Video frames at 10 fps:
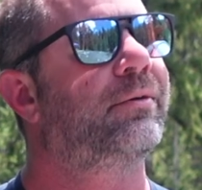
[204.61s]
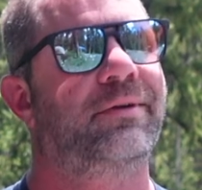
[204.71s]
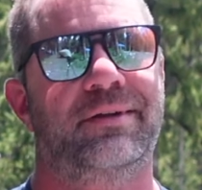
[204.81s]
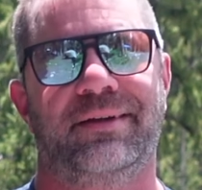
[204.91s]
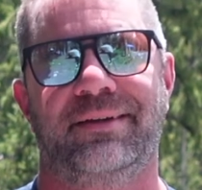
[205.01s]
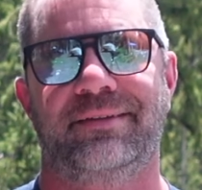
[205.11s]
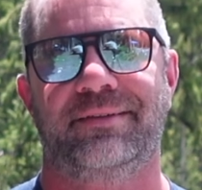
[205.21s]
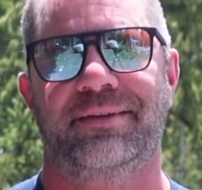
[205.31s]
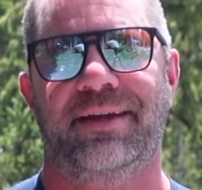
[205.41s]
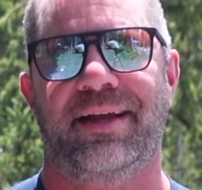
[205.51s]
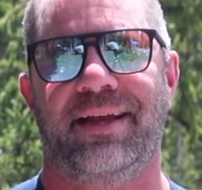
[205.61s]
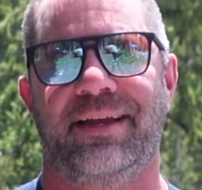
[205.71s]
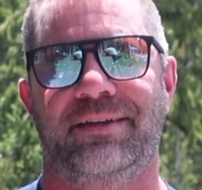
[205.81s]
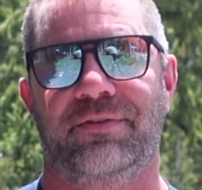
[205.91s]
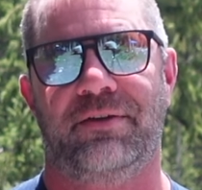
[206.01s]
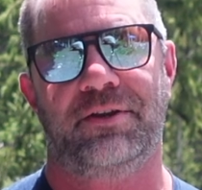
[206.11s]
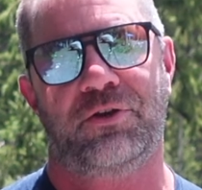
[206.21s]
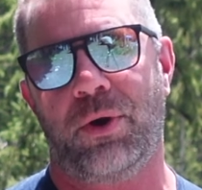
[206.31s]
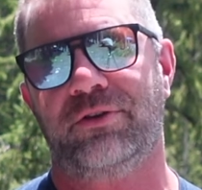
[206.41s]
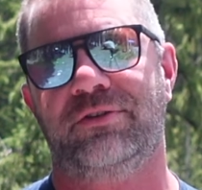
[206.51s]
And if you have any
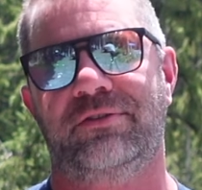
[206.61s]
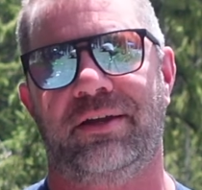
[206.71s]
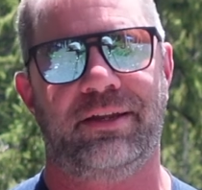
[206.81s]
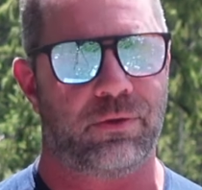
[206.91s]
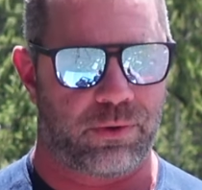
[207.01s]
questions on either